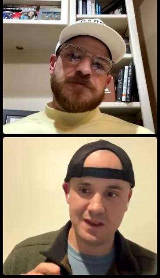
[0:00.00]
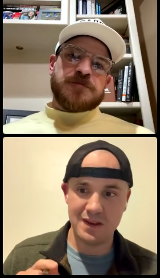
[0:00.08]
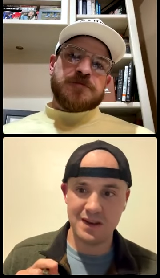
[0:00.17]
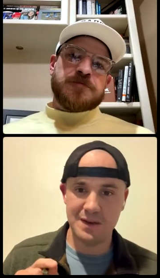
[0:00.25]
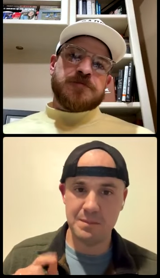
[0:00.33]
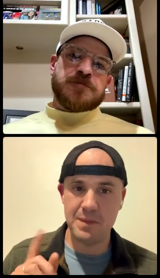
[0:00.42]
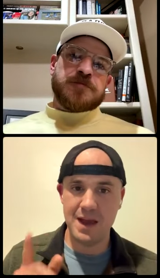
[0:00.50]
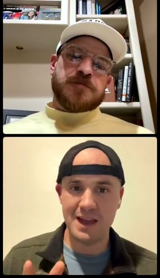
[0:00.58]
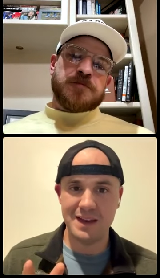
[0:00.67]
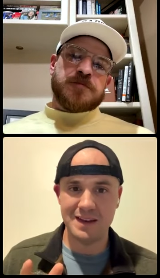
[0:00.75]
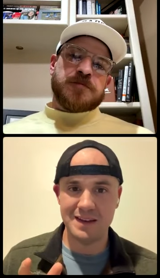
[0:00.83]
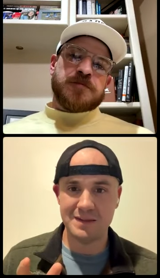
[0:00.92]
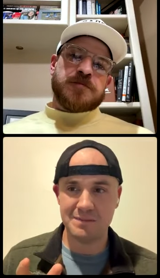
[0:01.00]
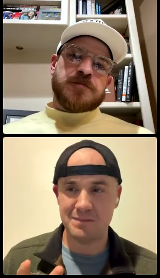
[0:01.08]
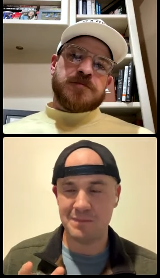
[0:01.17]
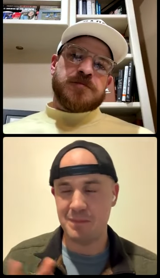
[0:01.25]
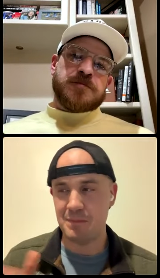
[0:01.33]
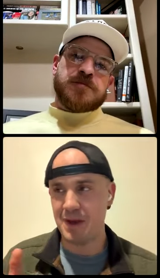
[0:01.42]
Speaker 1: uh, bad,
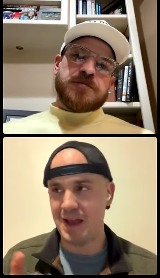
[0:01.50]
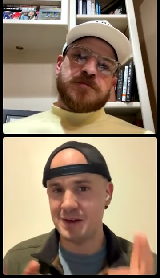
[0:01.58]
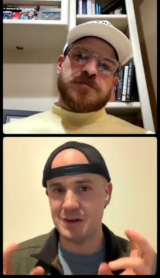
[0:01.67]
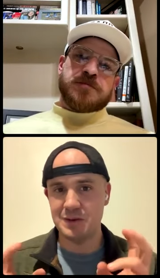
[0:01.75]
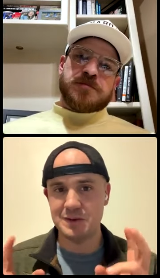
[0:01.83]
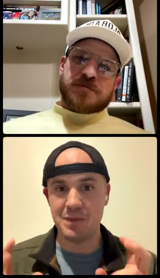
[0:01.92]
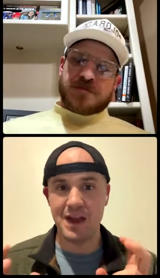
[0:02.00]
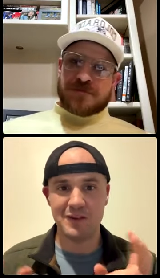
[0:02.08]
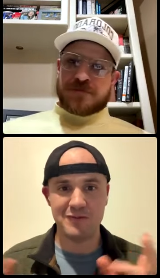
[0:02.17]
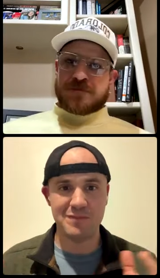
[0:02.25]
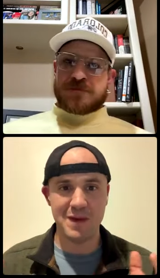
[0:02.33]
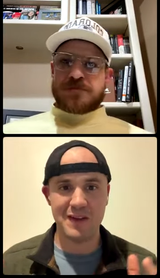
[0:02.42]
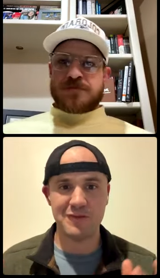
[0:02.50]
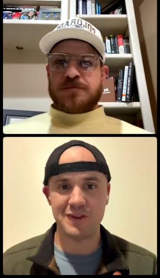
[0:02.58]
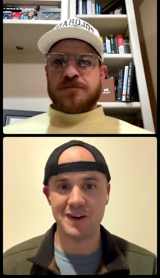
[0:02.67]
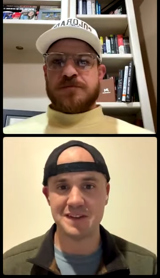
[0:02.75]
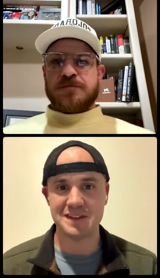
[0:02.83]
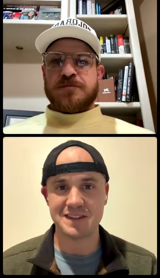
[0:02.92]
bad news, bad, bad
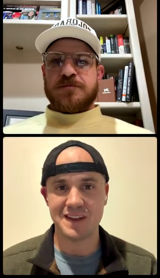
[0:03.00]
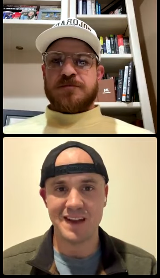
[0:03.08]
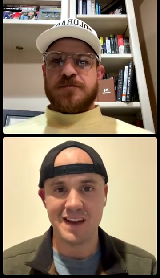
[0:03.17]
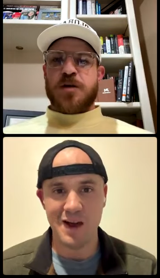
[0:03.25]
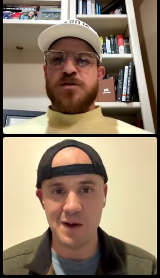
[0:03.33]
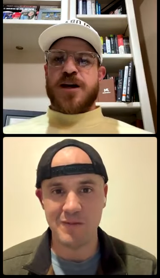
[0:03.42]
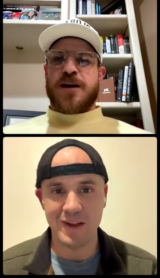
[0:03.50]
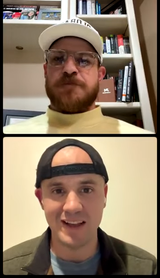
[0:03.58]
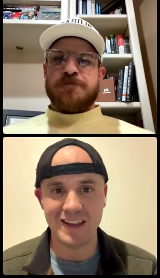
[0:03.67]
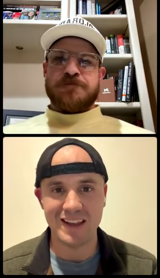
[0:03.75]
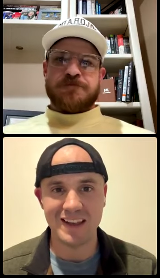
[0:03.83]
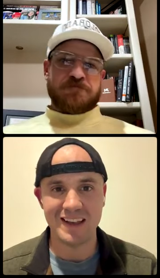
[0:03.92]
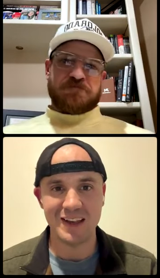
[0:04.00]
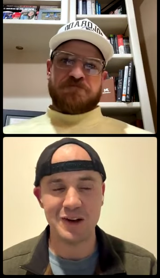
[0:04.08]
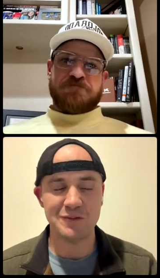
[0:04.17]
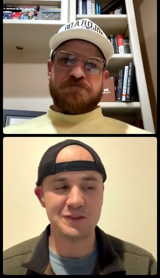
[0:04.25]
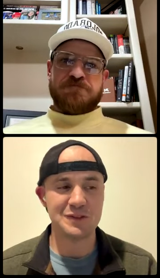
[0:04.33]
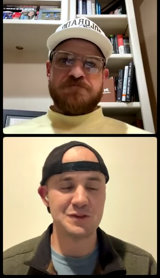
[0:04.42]
friends. Yeah, what you got? Um, I can kick, kick it
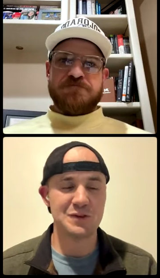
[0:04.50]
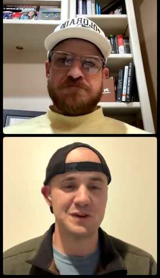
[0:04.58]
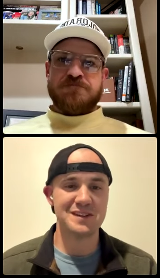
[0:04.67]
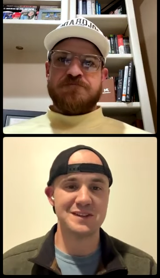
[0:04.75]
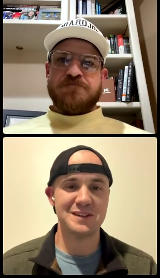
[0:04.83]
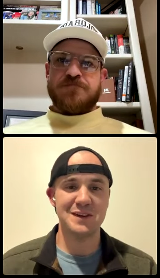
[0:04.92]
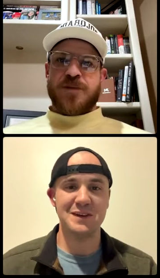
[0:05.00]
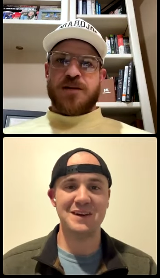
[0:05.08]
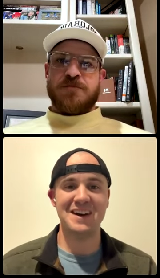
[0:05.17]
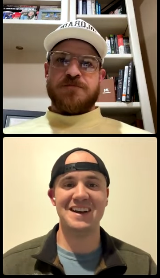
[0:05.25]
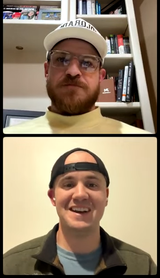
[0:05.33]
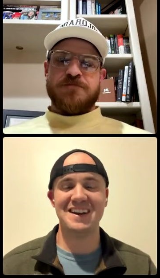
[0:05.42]
off with a story. So, yeah.